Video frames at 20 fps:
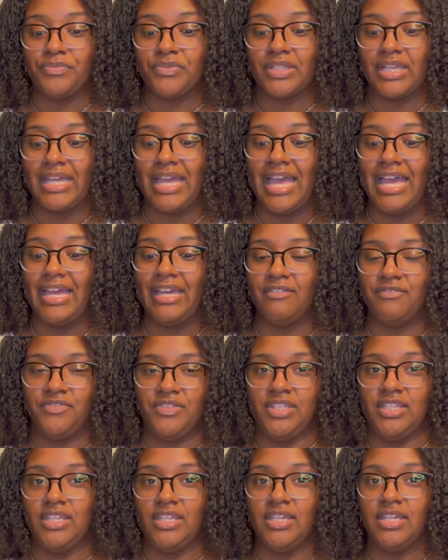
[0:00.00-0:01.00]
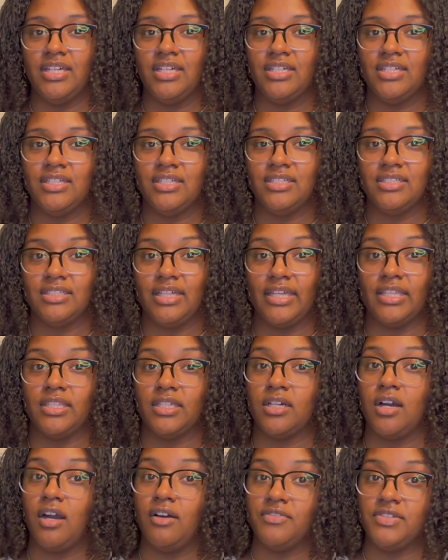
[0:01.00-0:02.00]
heavy, like the
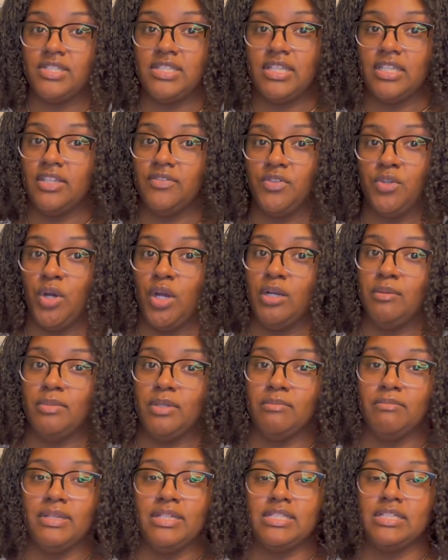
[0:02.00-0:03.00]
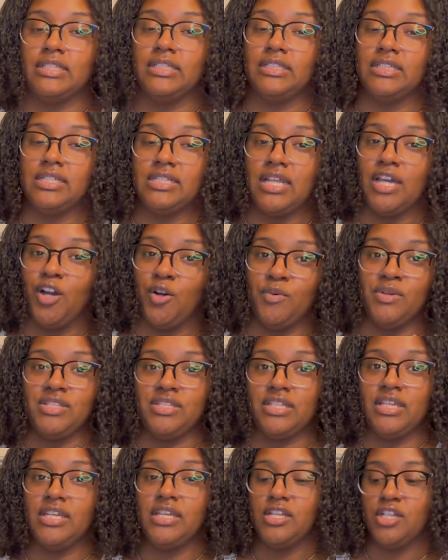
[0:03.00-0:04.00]
coffees that give you heartburn, basically, because I always
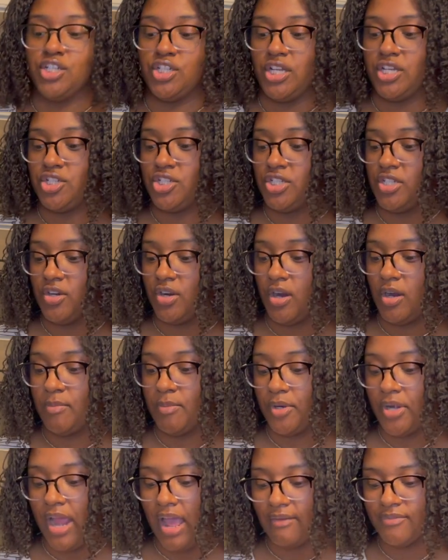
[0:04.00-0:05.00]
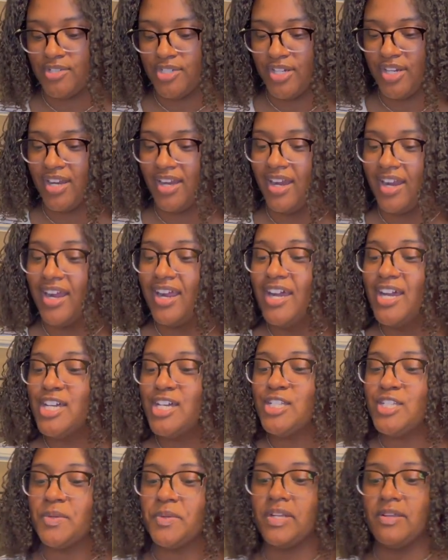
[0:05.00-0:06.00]
get indigestion or heartburn after.
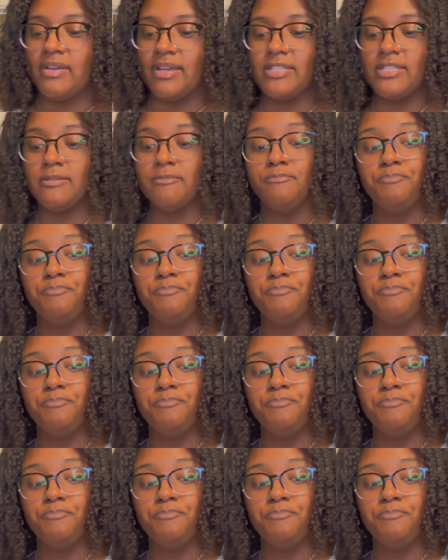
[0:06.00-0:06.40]
So anyways,